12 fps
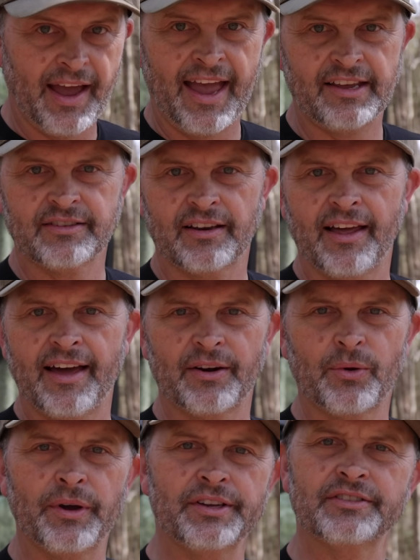asked a lot
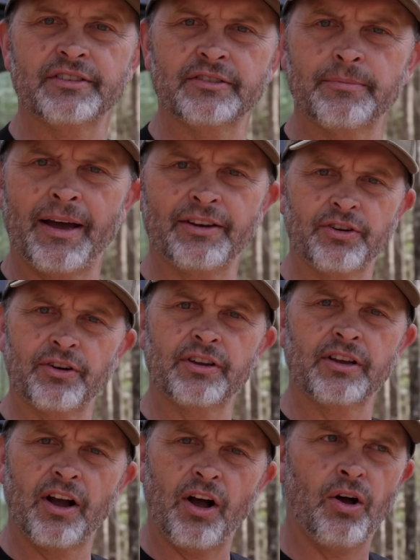of questions about
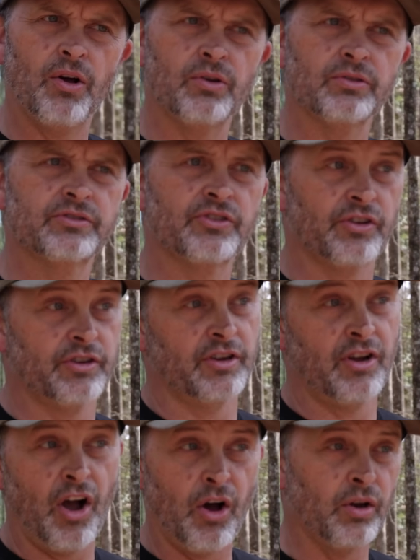turkey calls, turkey
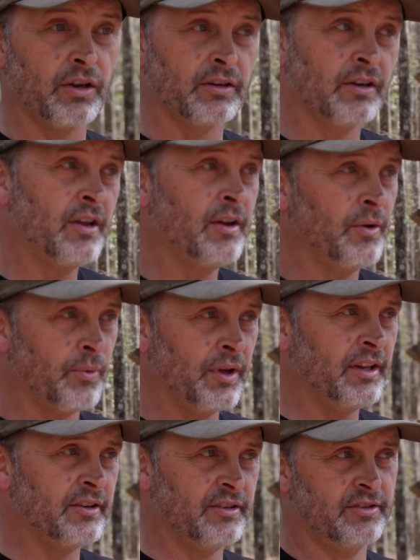calling,
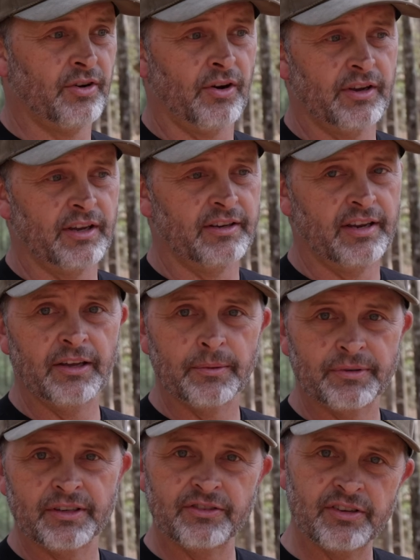really just turkey
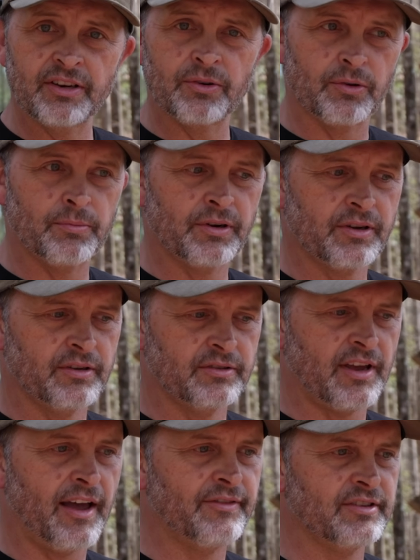tips in general,
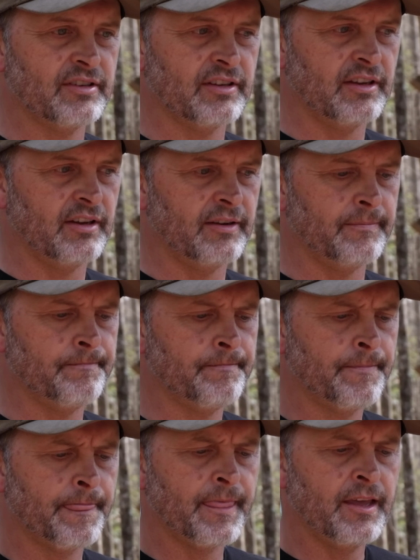because obviously
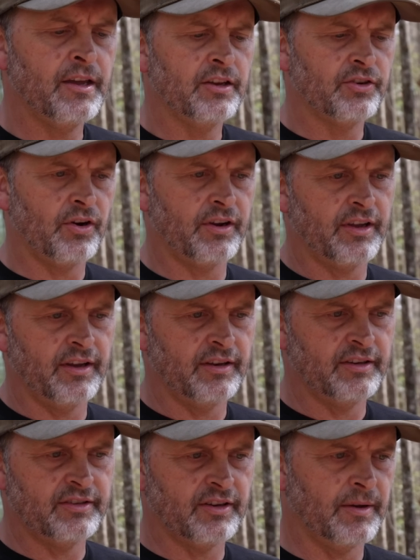turkey
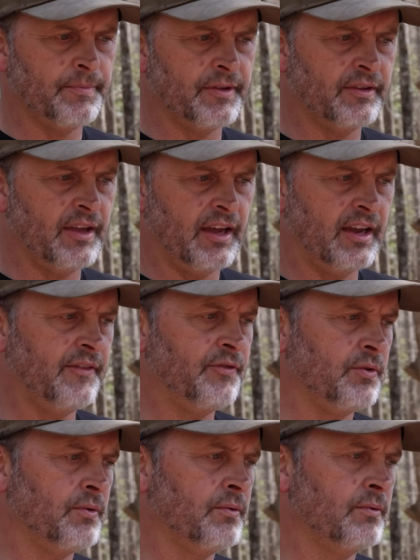hunting is something that if
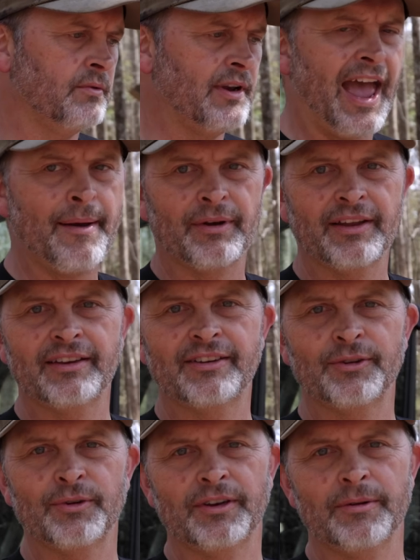you dabble
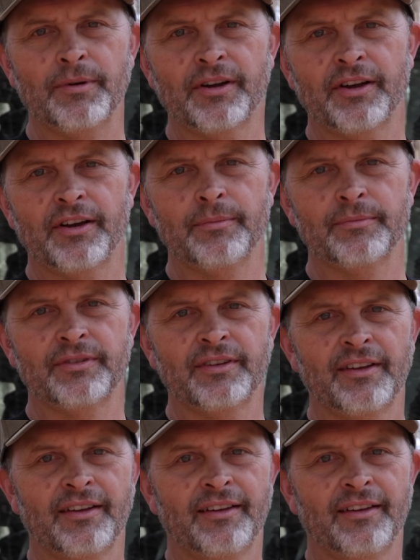into it, it becomes